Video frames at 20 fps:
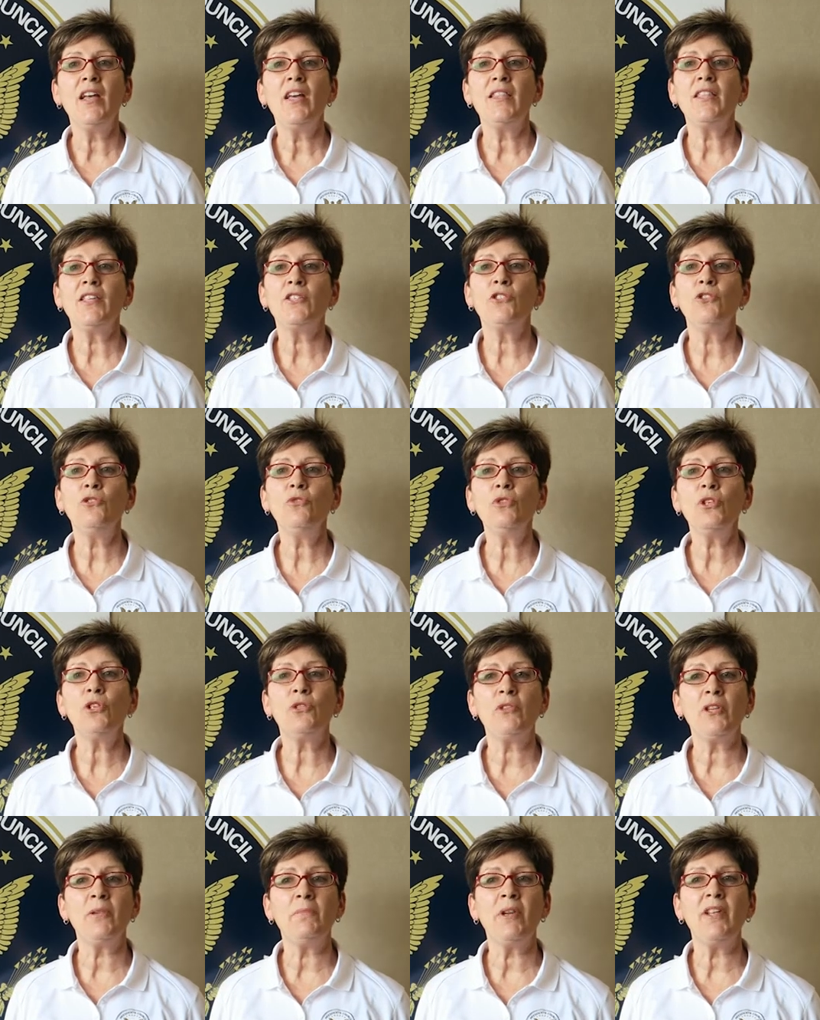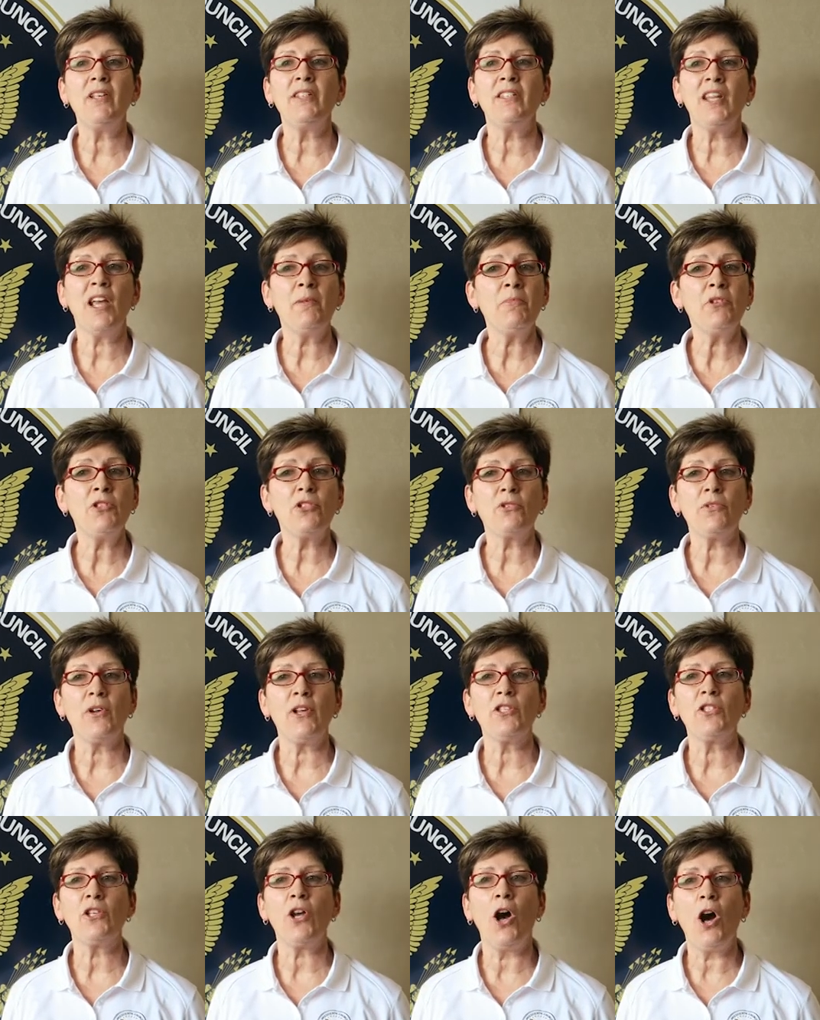This new agreement
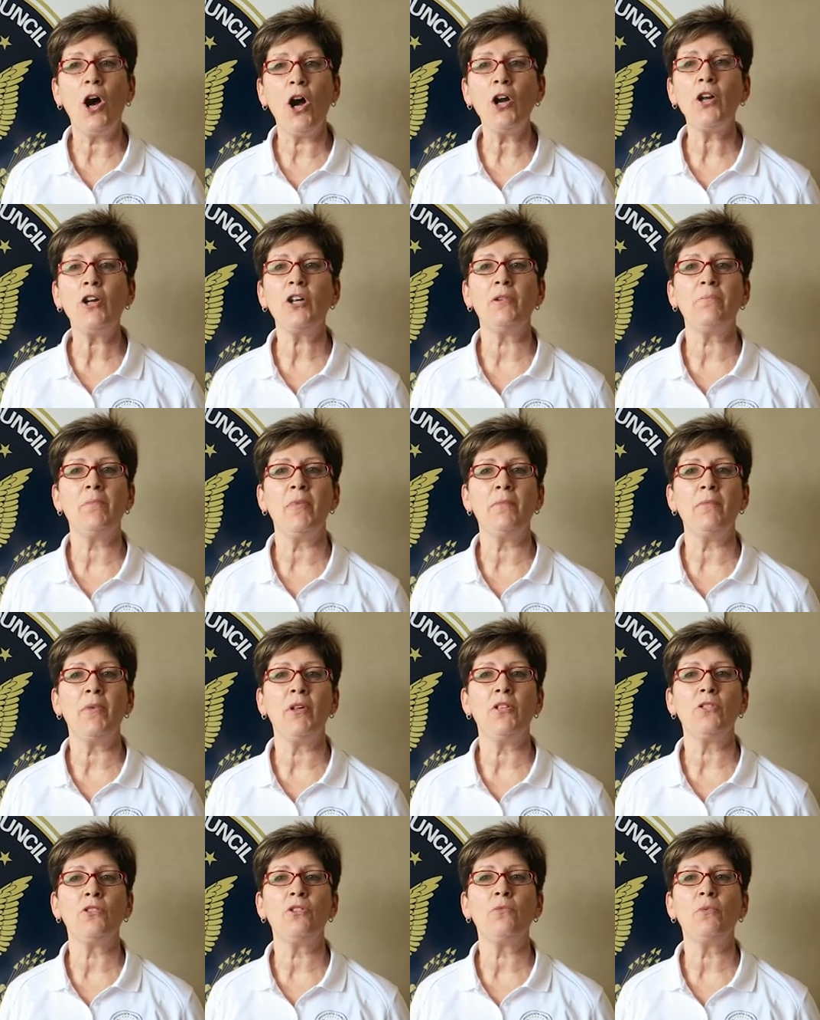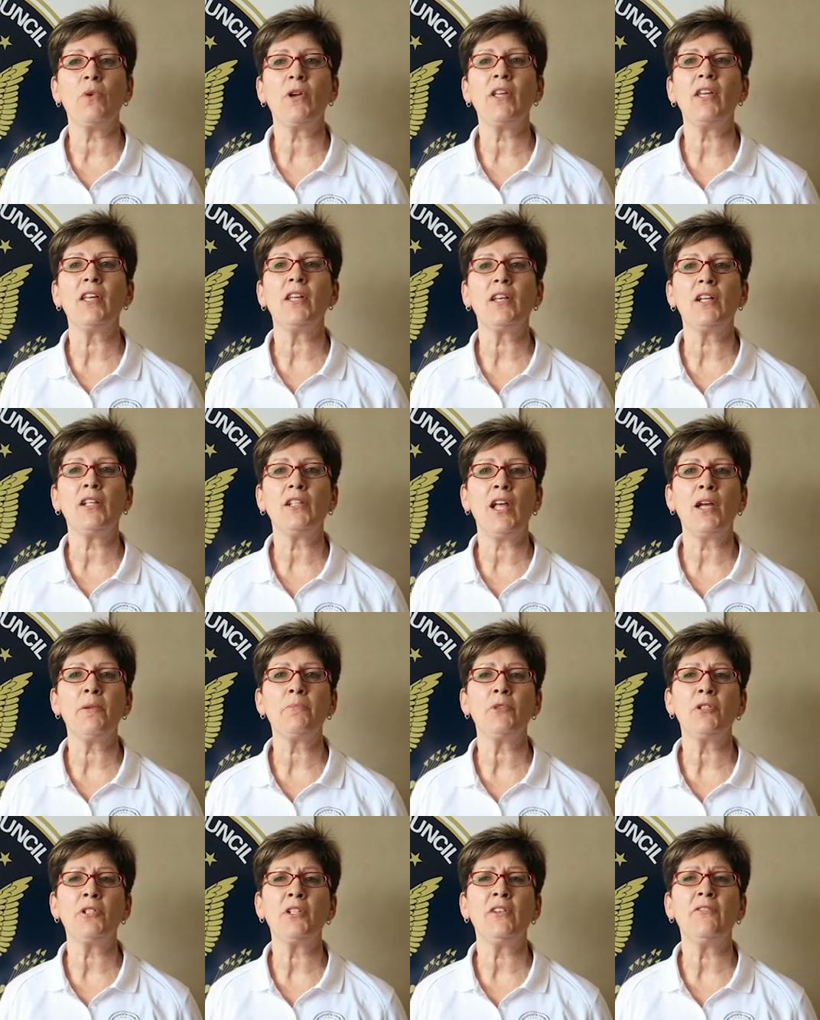demonstrates our commitment to working
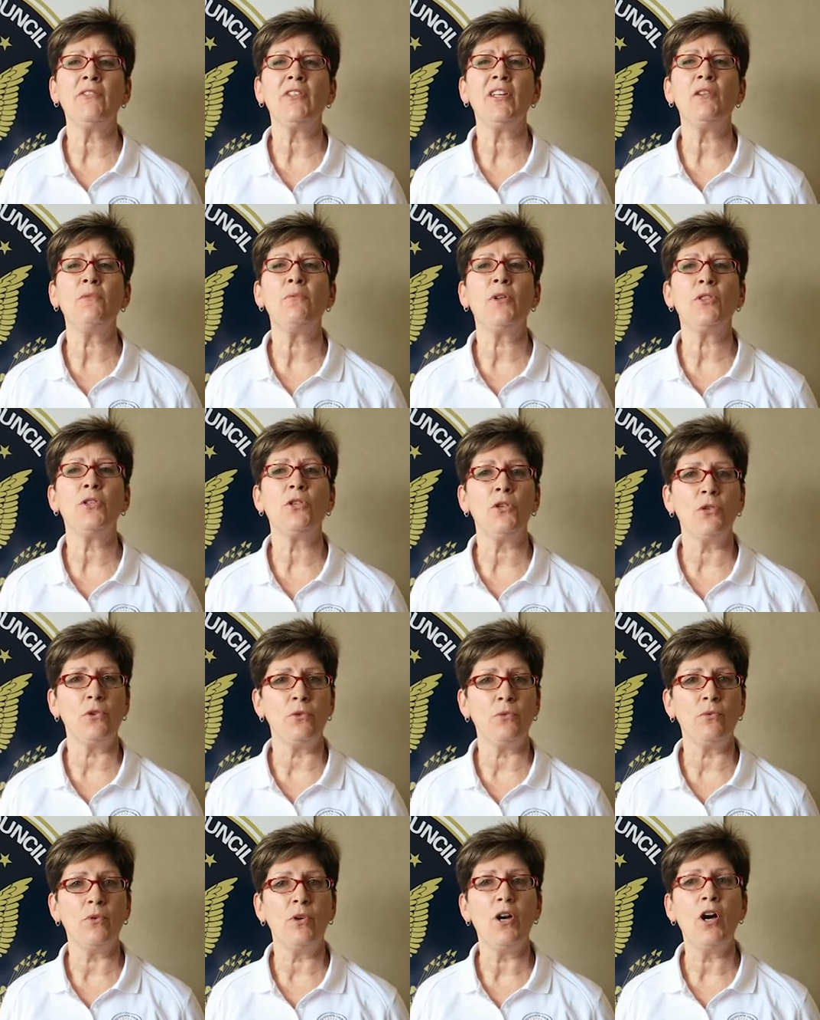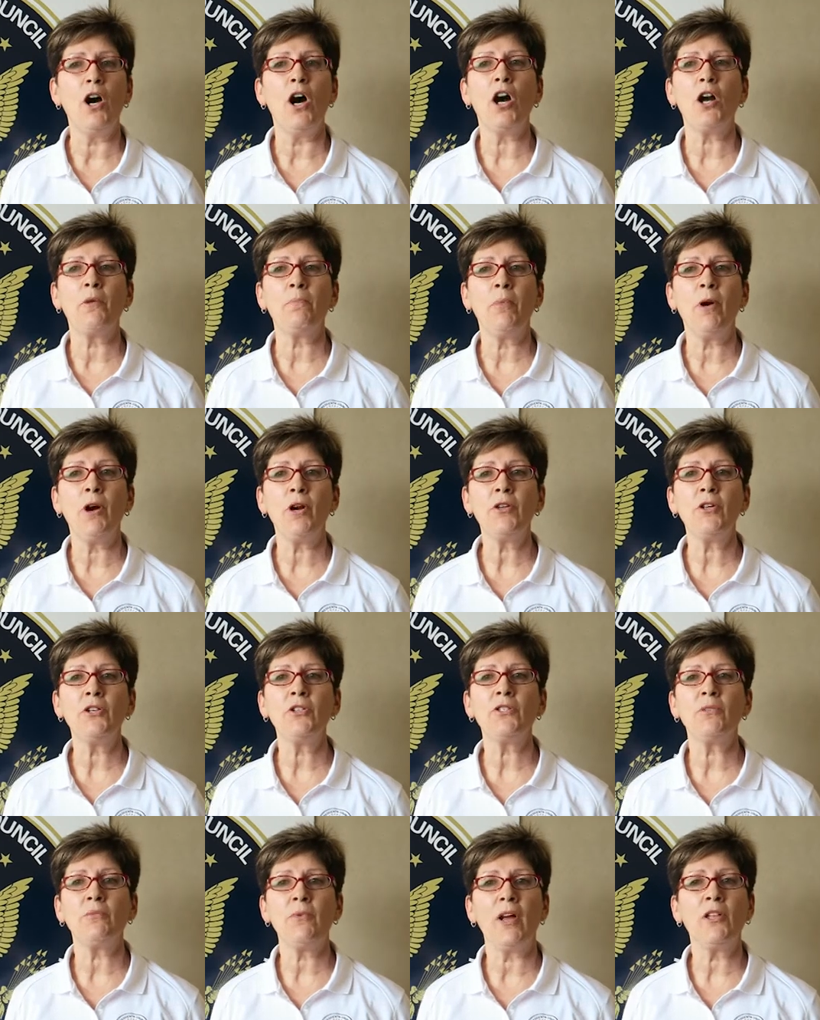collaboratively with you, our
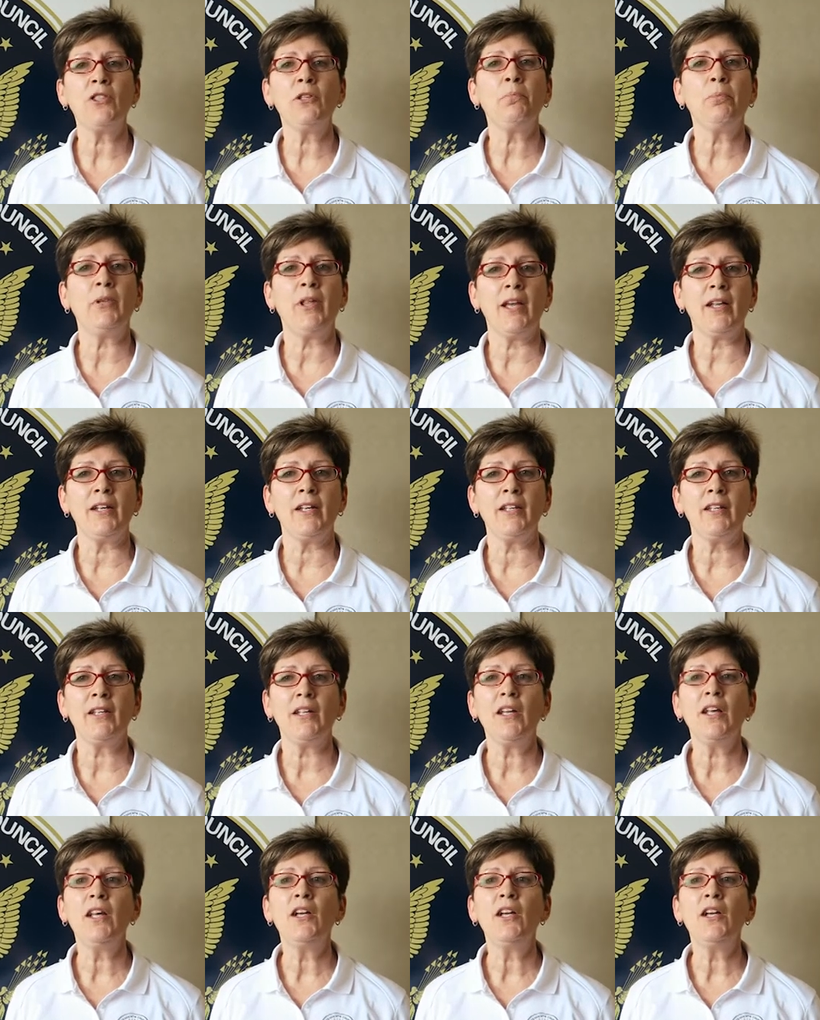partners around the planet,